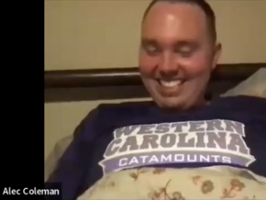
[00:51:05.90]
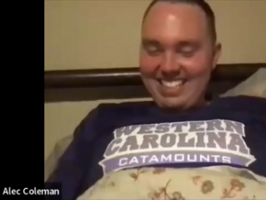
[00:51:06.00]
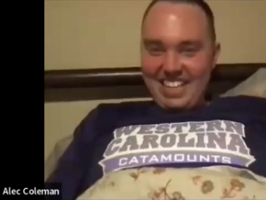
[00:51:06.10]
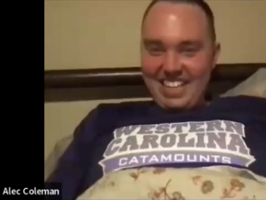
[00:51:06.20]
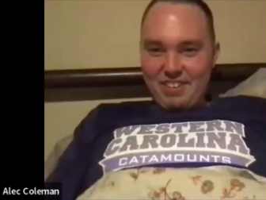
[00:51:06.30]

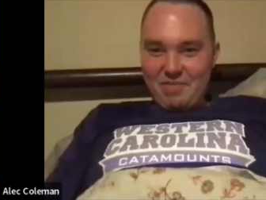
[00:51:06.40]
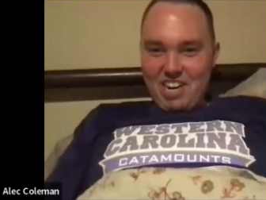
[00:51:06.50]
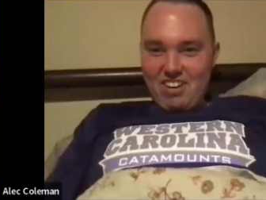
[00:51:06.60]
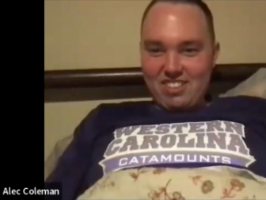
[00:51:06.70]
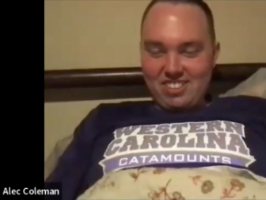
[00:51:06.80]
take it
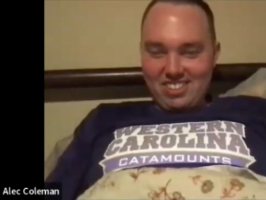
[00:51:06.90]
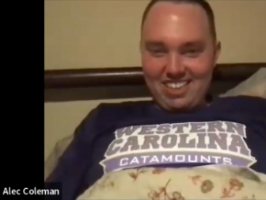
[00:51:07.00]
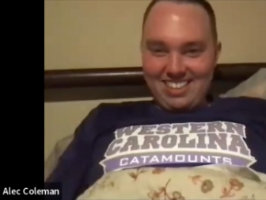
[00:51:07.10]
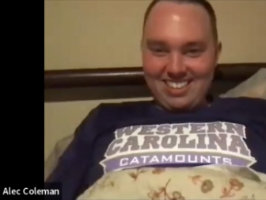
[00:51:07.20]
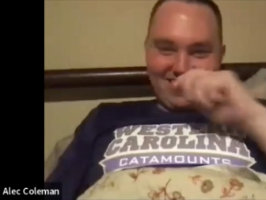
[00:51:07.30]
from
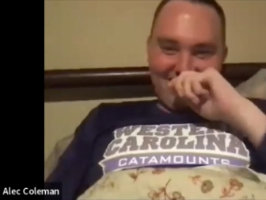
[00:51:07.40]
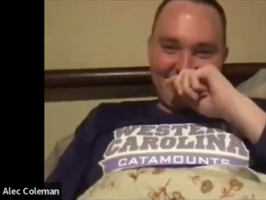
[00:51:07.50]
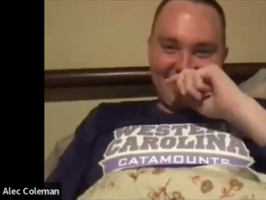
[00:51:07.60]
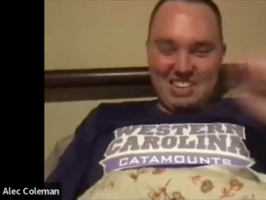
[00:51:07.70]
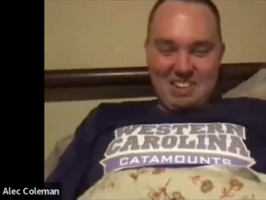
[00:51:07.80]
aerosol cans
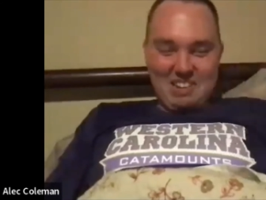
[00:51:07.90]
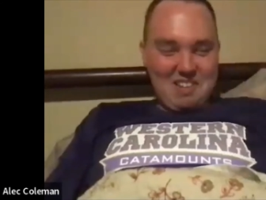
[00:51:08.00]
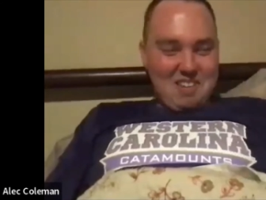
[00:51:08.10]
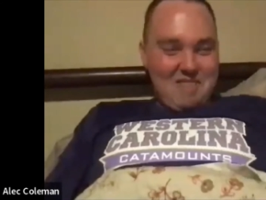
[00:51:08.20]
or anything.